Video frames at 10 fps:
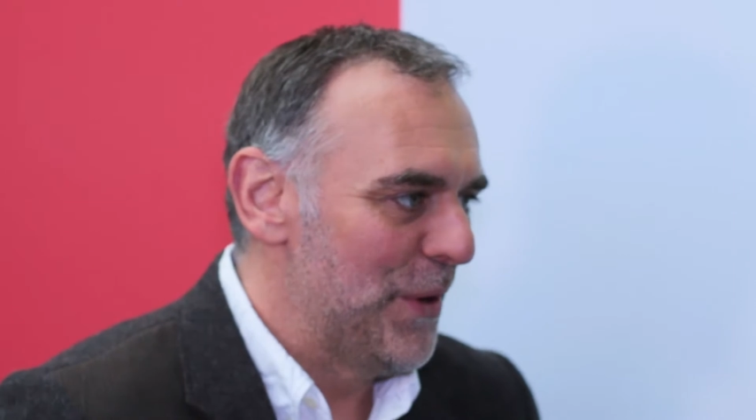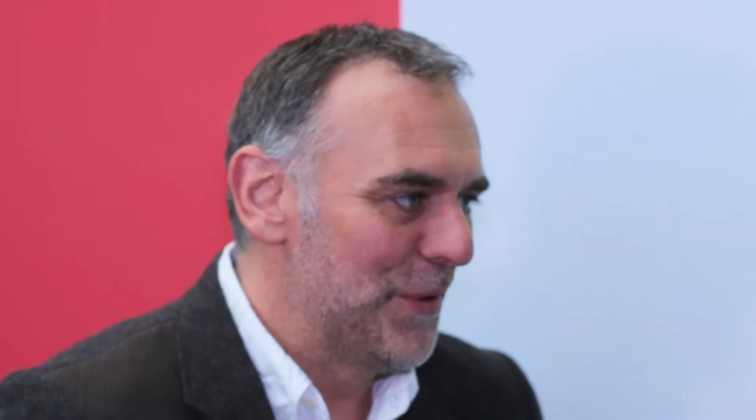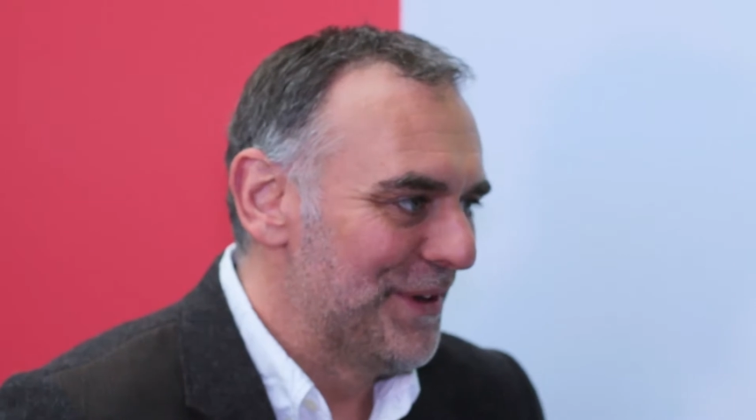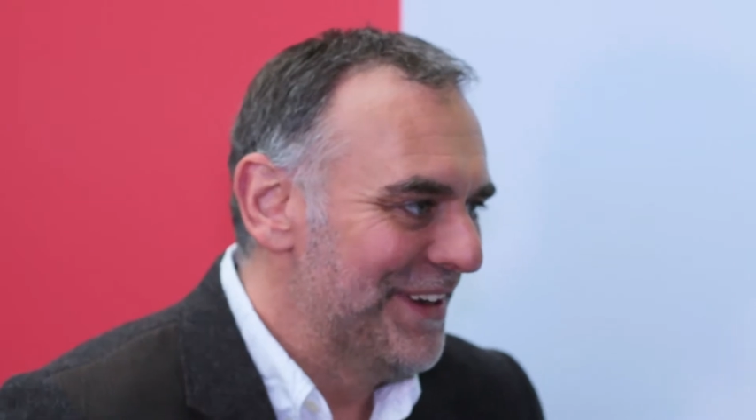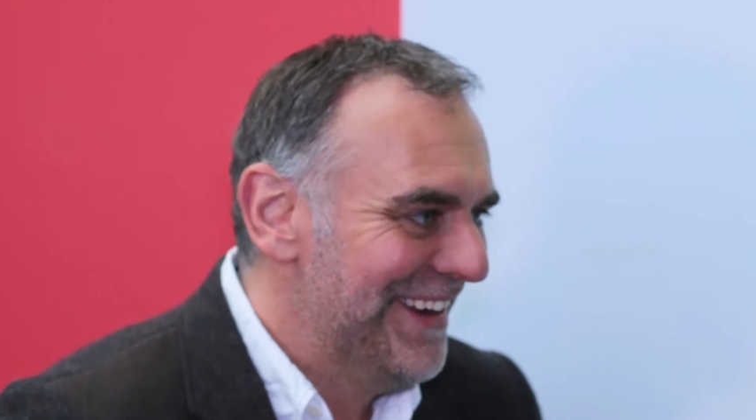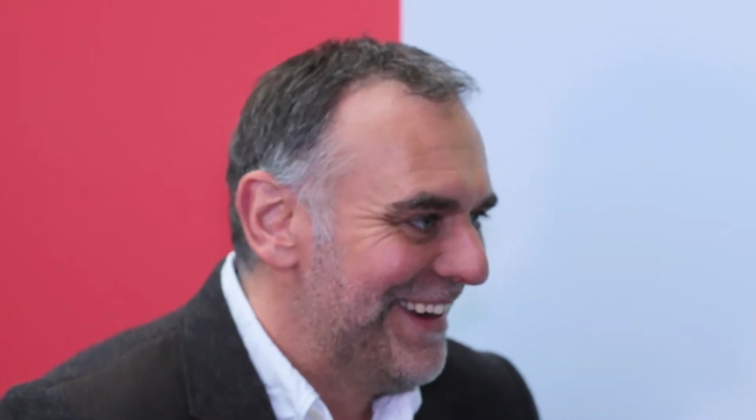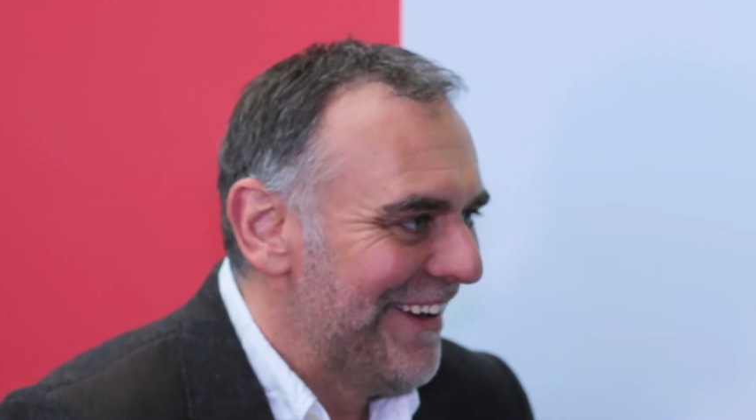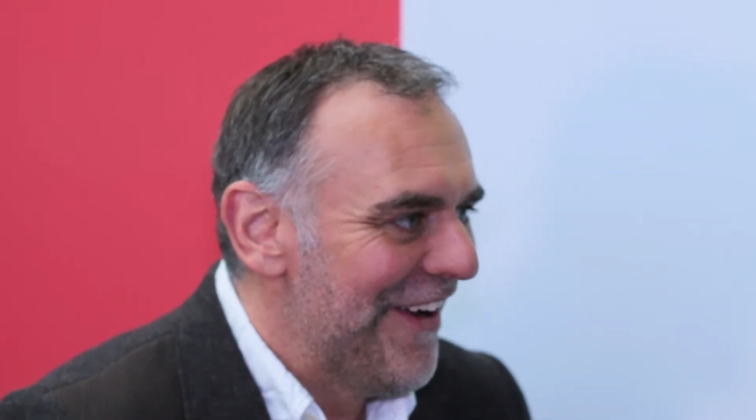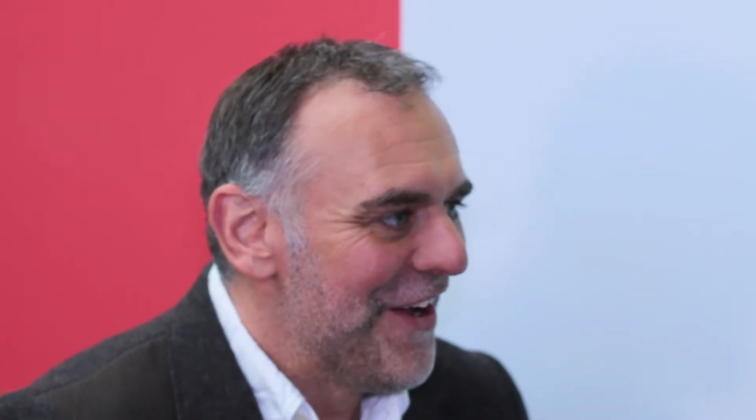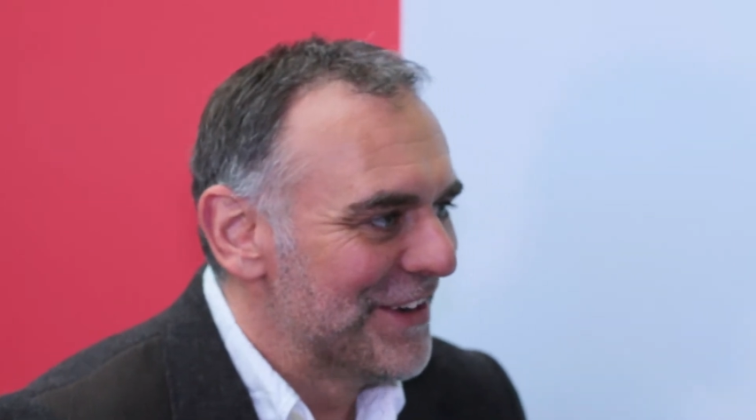partner.
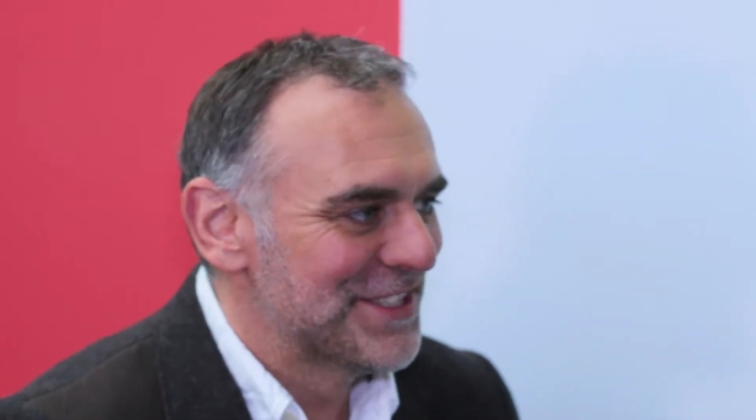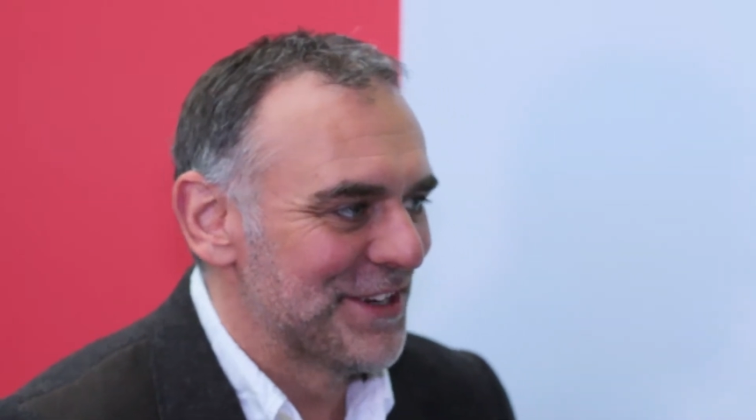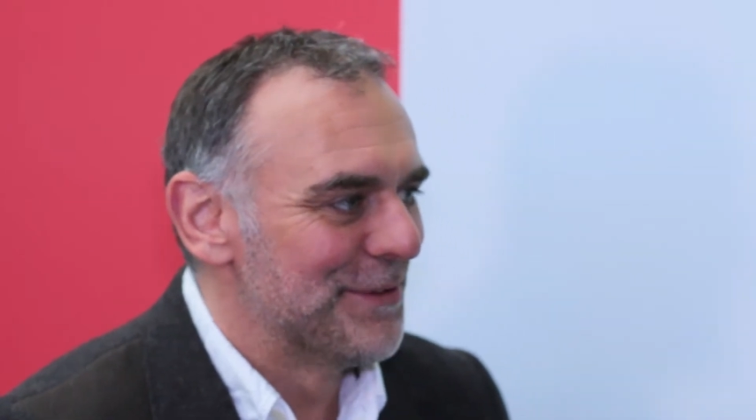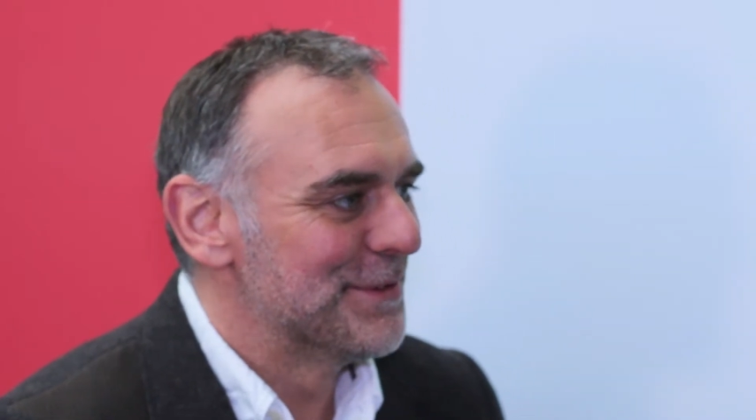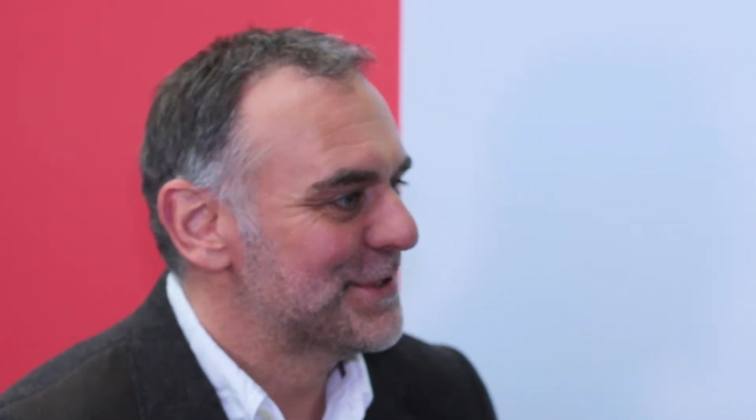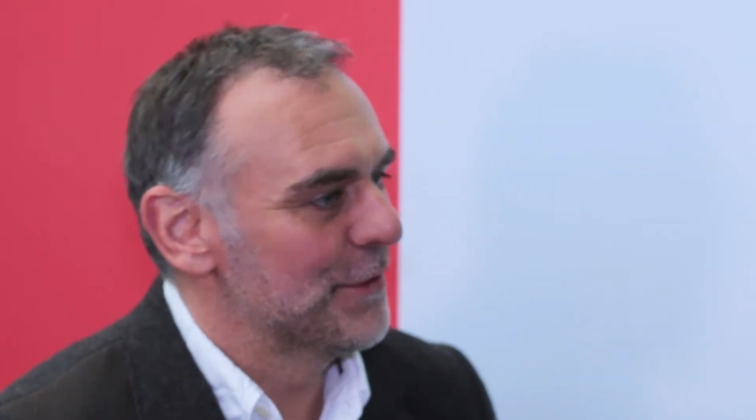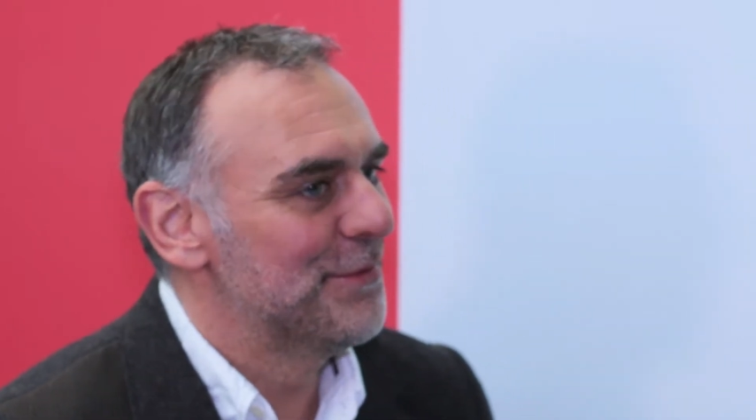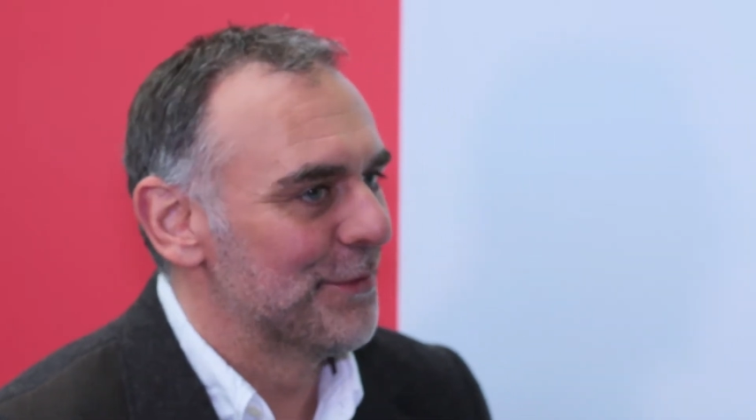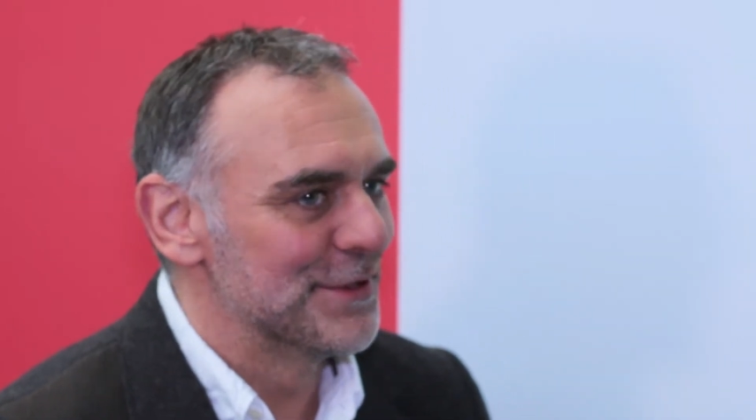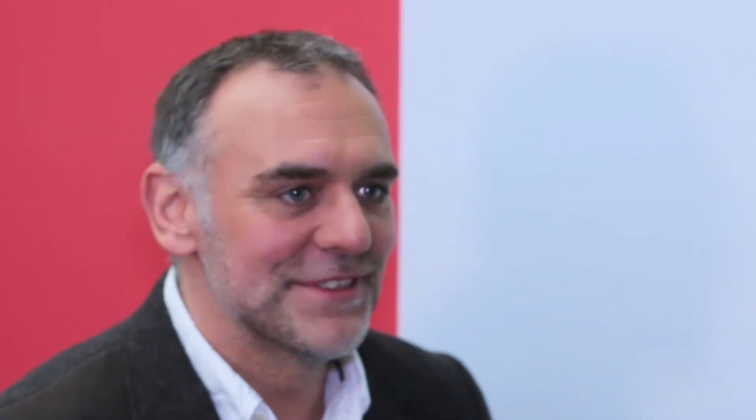So
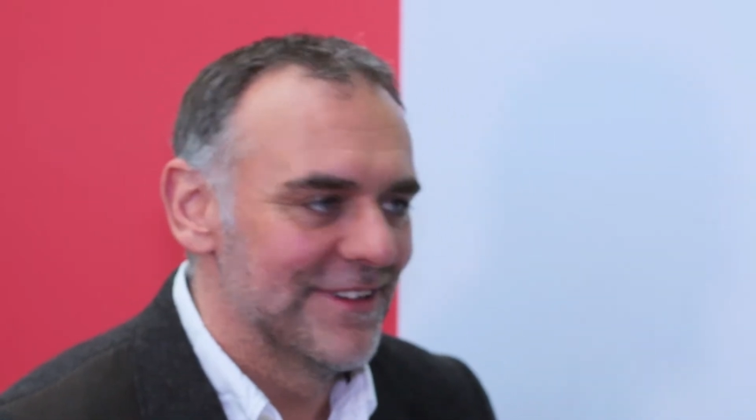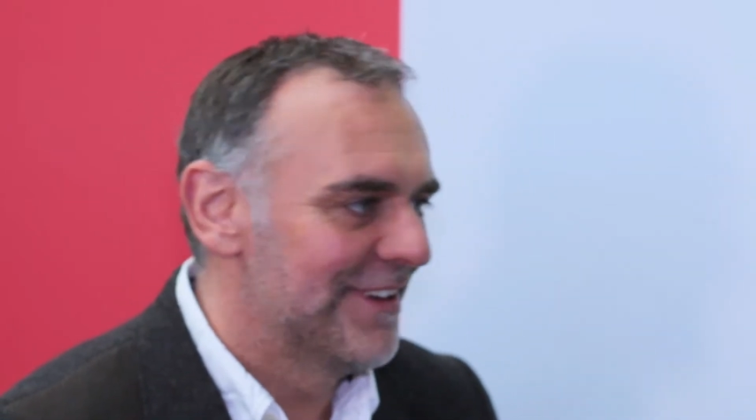for us,